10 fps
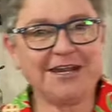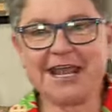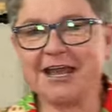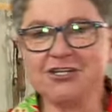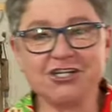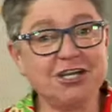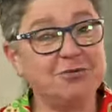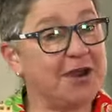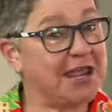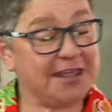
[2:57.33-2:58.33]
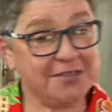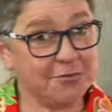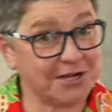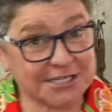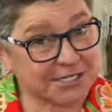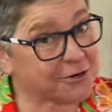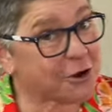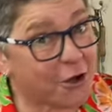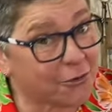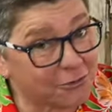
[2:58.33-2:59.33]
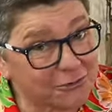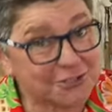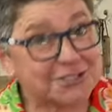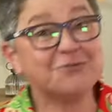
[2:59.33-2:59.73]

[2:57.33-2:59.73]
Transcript: a country where the winters are cold.